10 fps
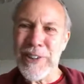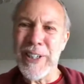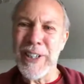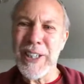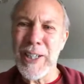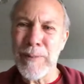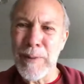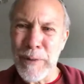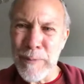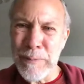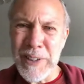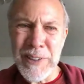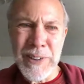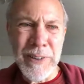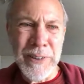And it came up with a piece
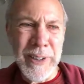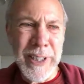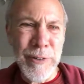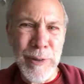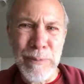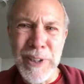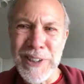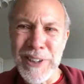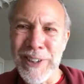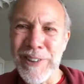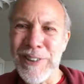called Electric President.